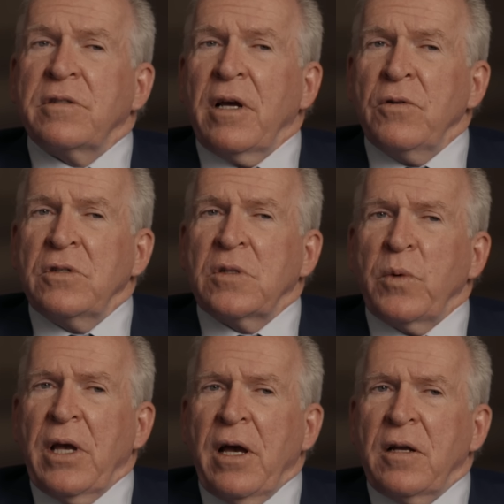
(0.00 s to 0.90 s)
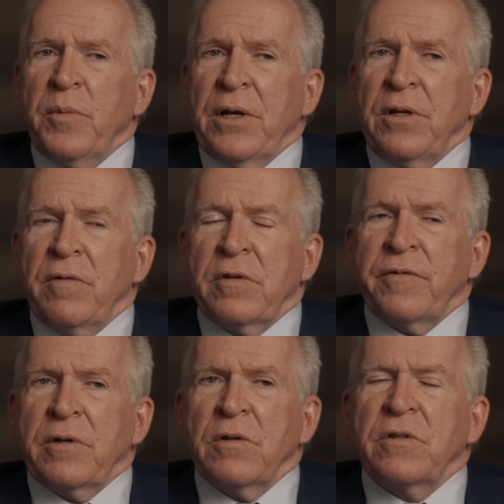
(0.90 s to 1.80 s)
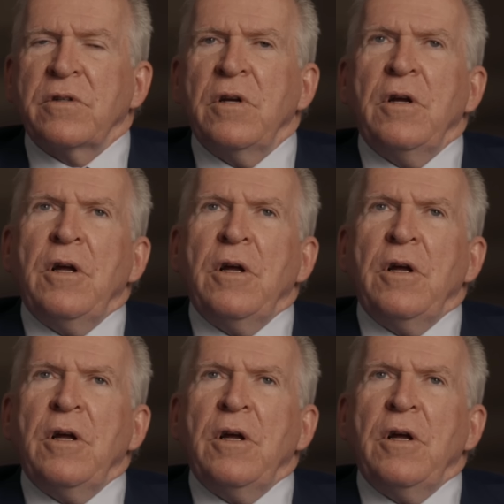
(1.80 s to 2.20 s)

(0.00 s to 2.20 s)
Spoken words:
intelligence that we had about the interference,